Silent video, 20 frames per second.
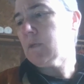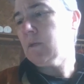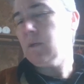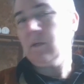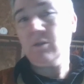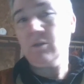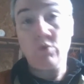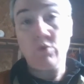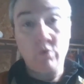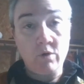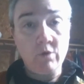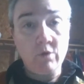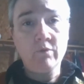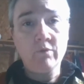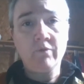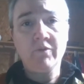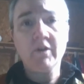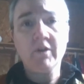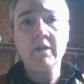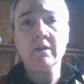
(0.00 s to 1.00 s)
your own
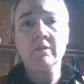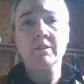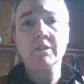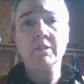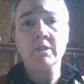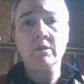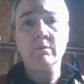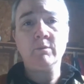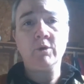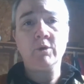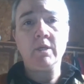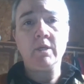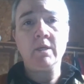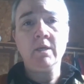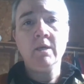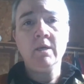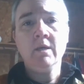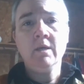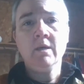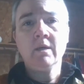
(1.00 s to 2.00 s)
fire ceremony,
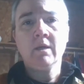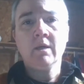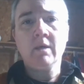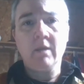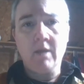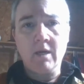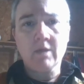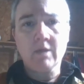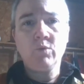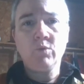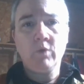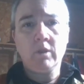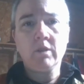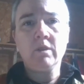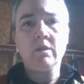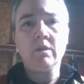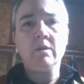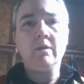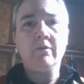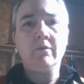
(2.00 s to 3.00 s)
connect with
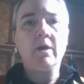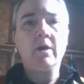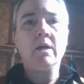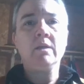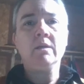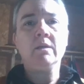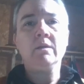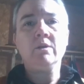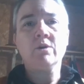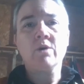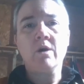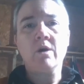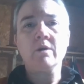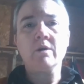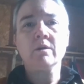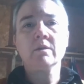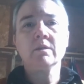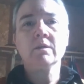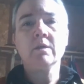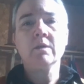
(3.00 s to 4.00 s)
the divine in your
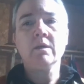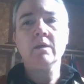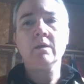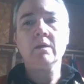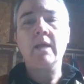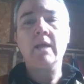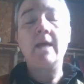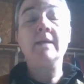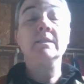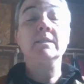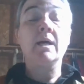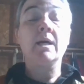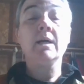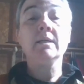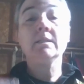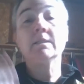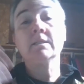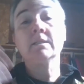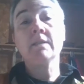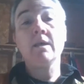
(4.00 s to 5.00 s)
heart. And as I
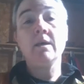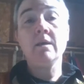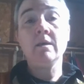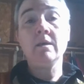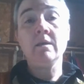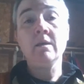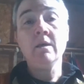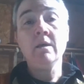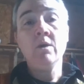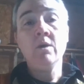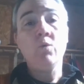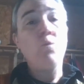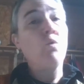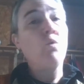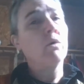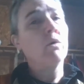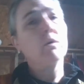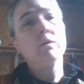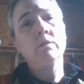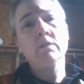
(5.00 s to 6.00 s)
say
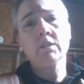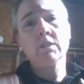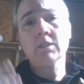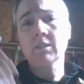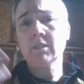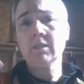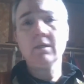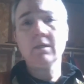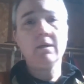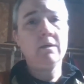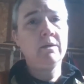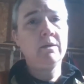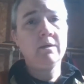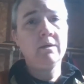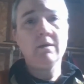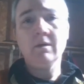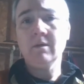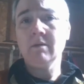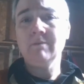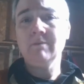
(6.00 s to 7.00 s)
words,
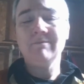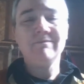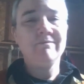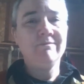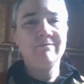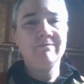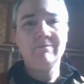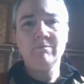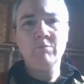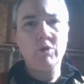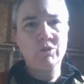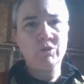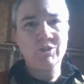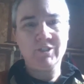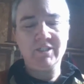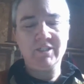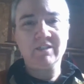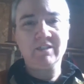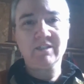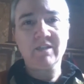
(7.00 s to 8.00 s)

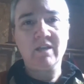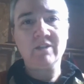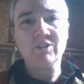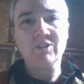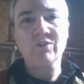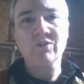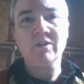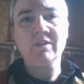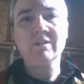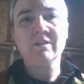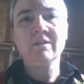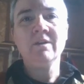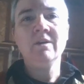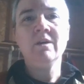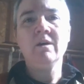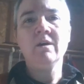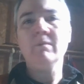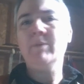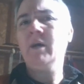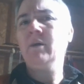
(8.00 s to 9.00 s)
mostly in Sanskrit,
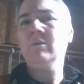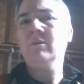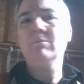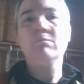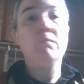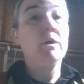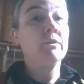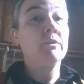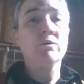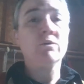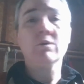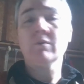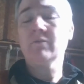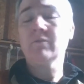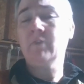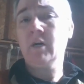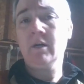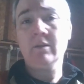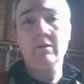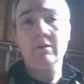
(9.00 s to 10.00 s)
about mother or
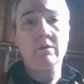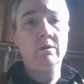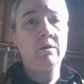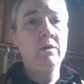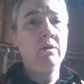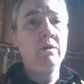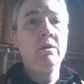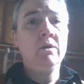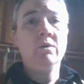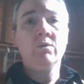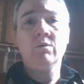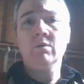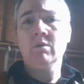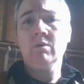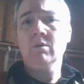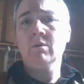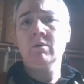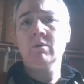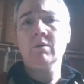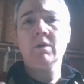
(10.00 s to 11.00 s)
father
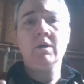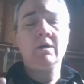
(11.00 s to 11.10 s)
or